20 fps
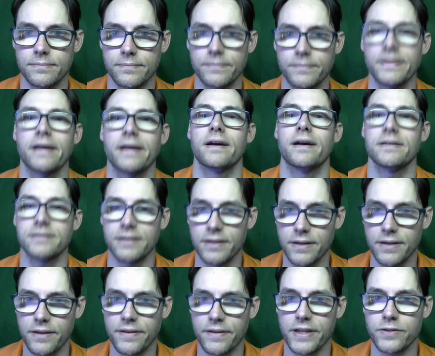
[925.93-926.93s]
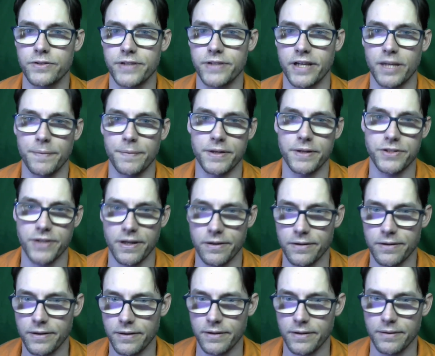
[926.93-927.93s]
Hey guys, thanks for checking out my
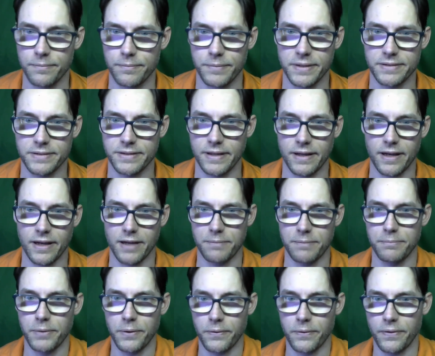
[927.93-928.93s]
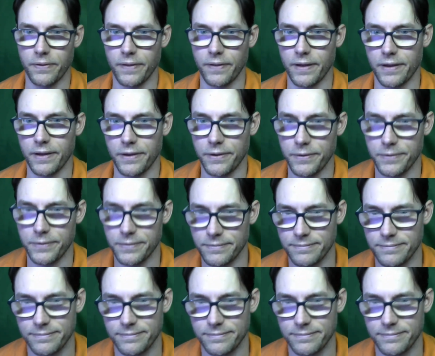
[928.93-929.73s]
channel. Misty and I both thank you.